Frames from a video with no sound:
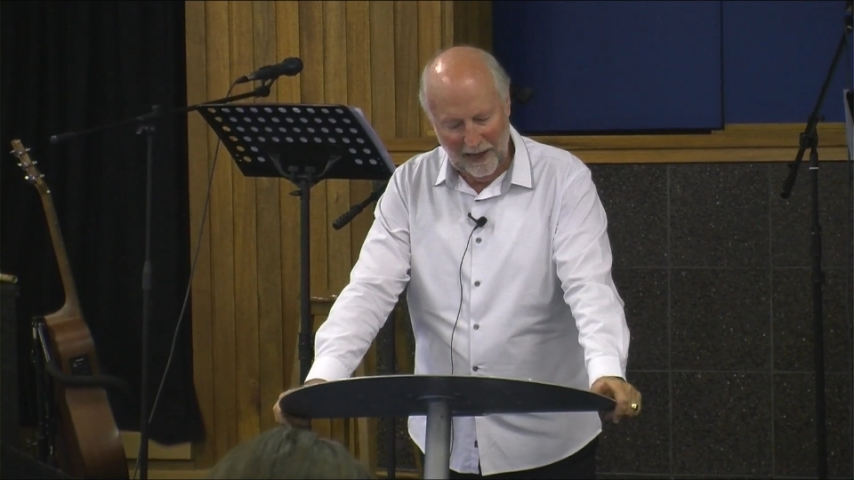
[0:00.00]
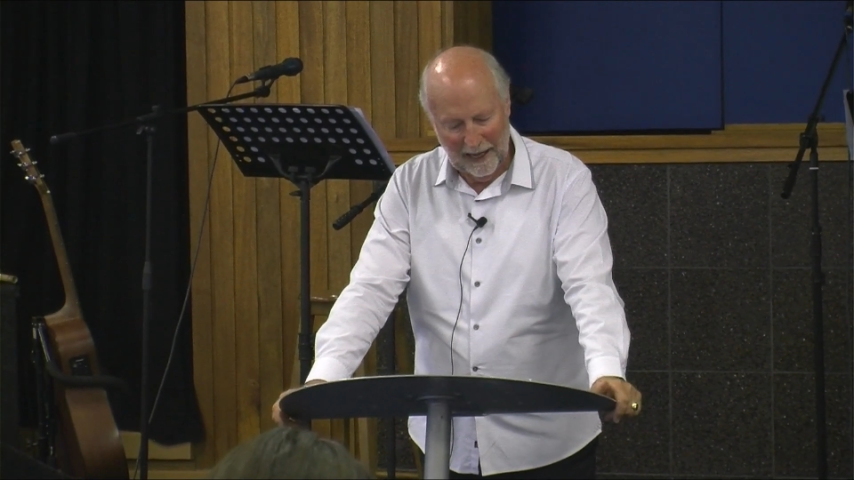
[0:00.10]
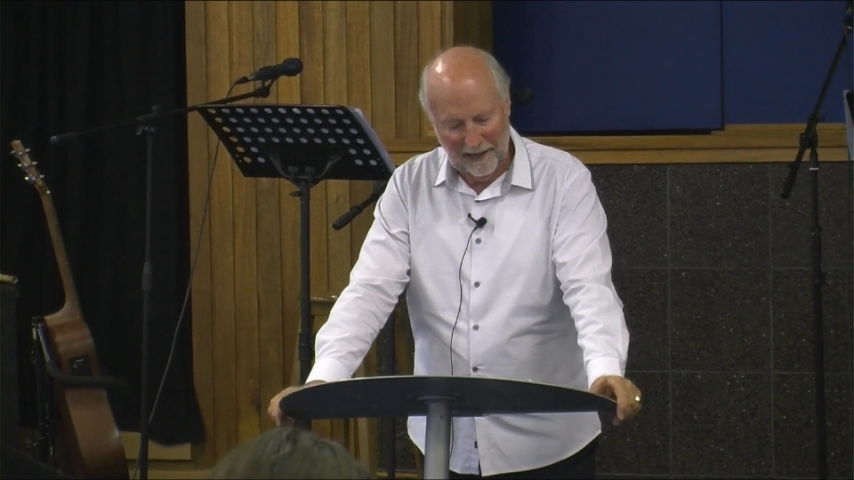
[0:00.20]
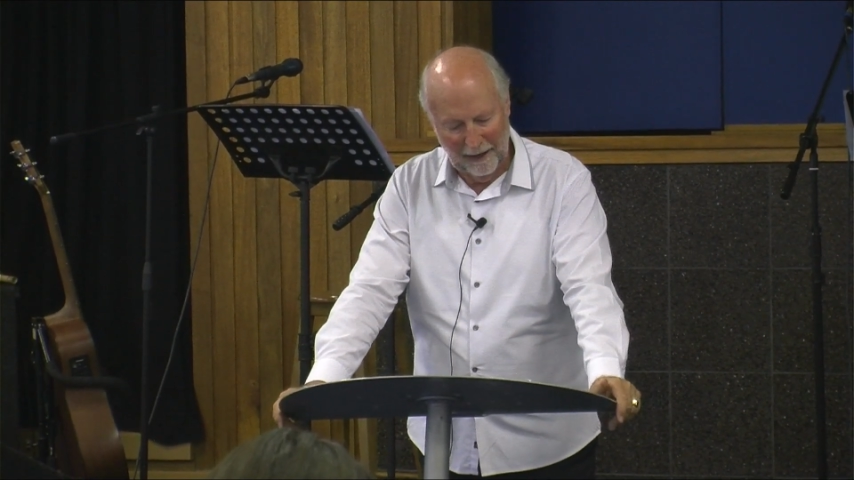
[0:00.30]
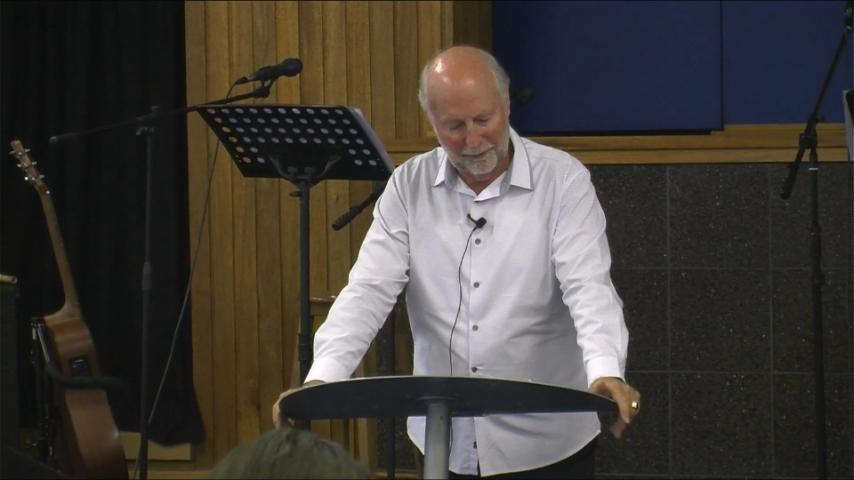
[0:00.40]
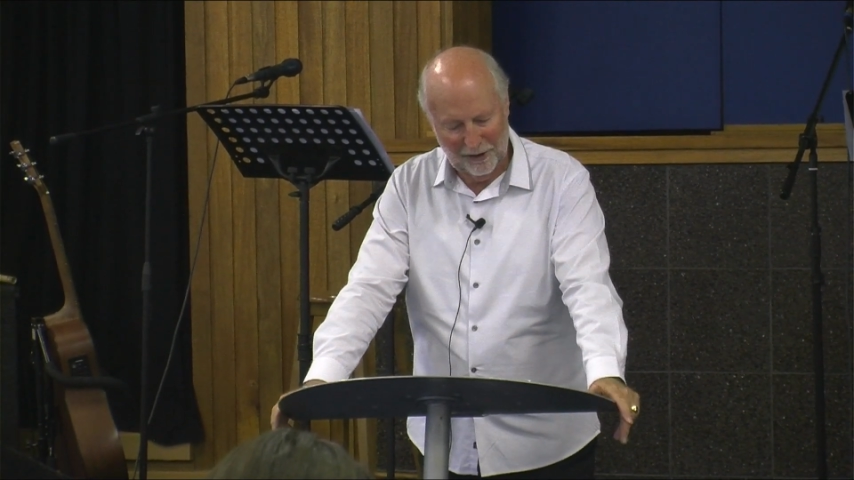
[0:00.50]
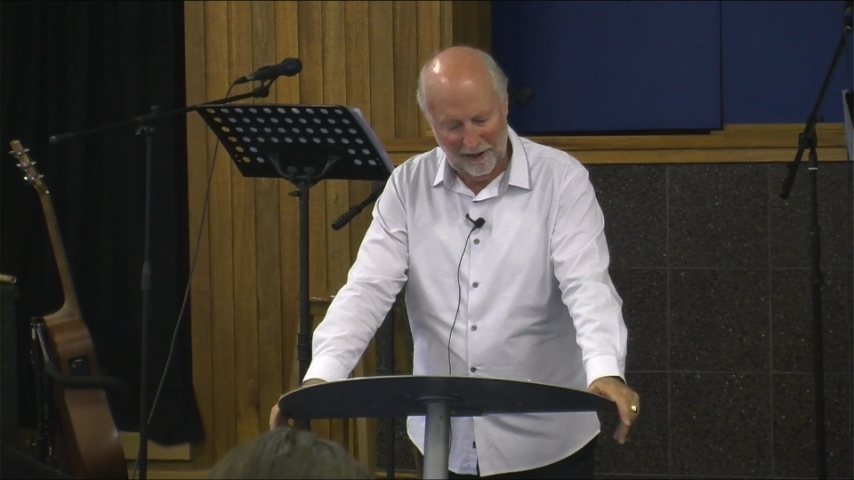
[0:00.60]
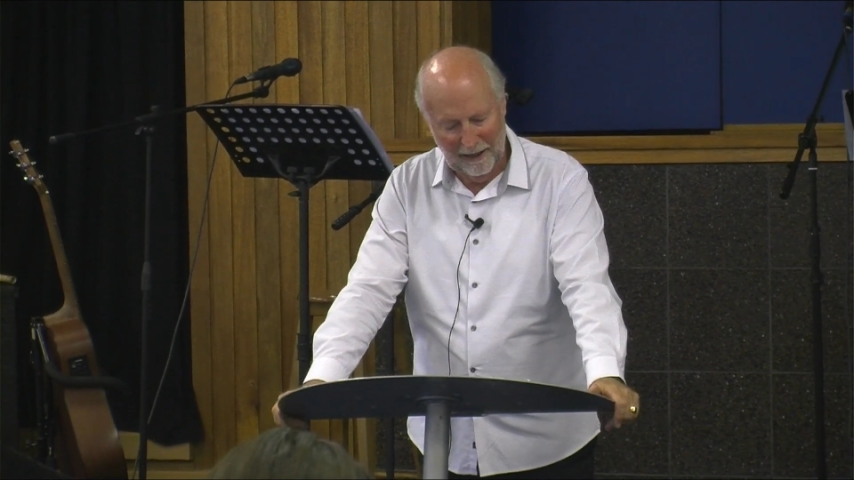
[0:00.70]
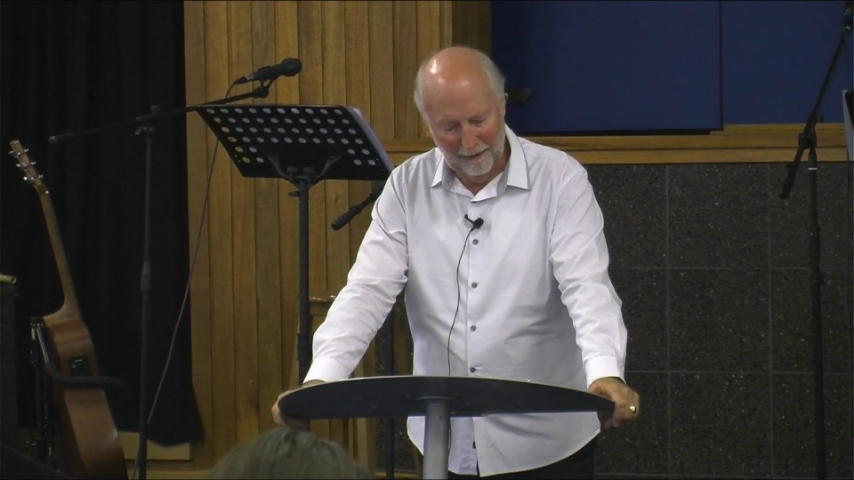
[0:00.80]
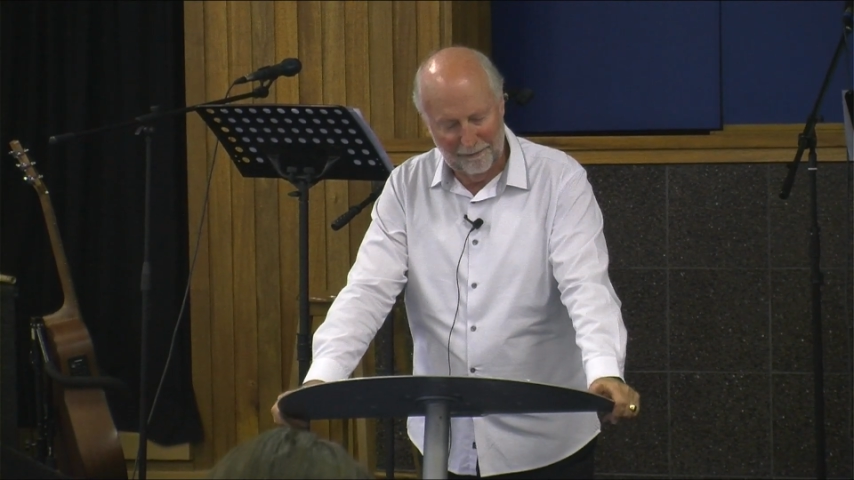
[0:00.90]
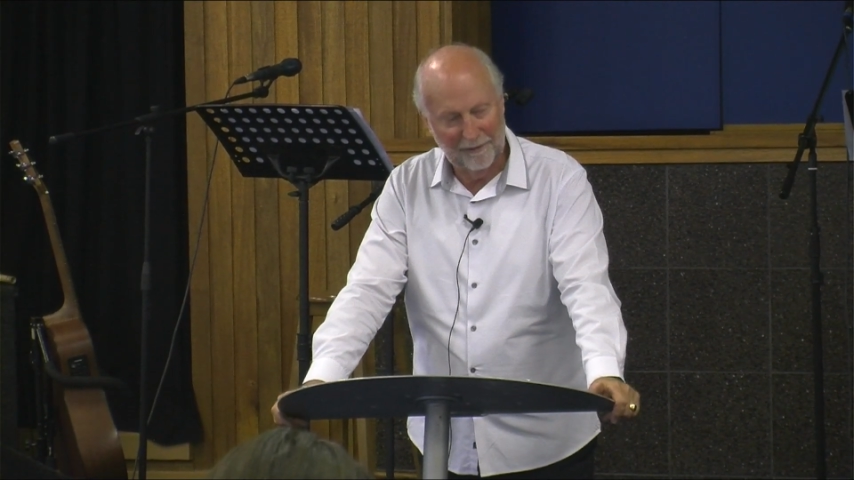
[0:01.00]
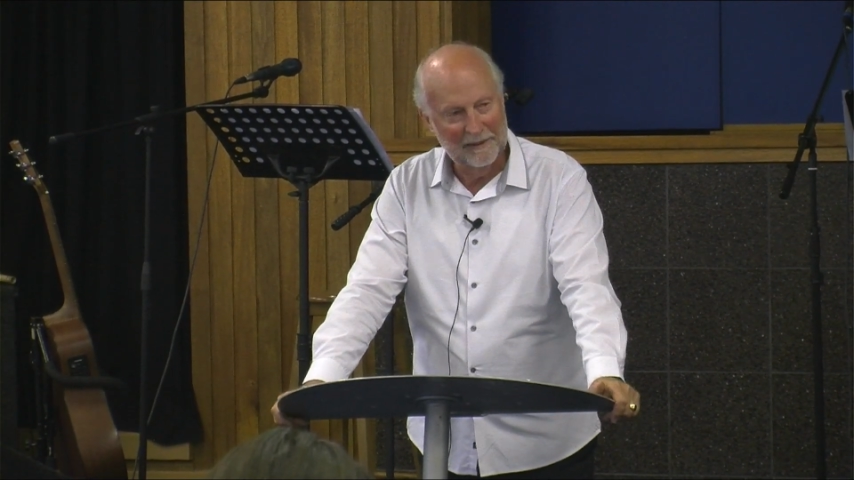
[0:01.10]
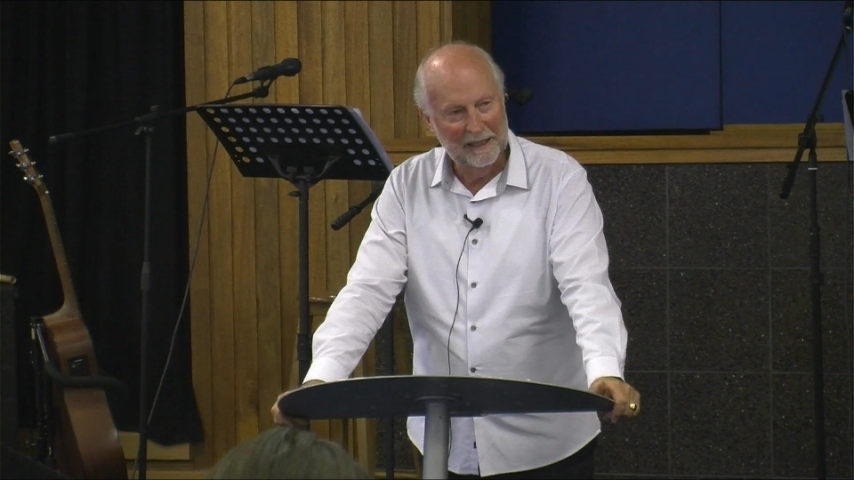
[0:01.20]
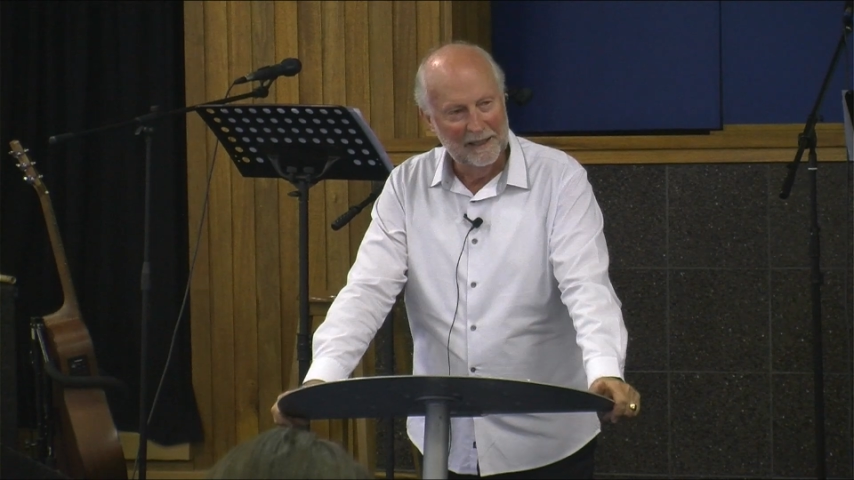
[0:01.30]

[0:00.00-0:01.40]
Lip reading: had left to live.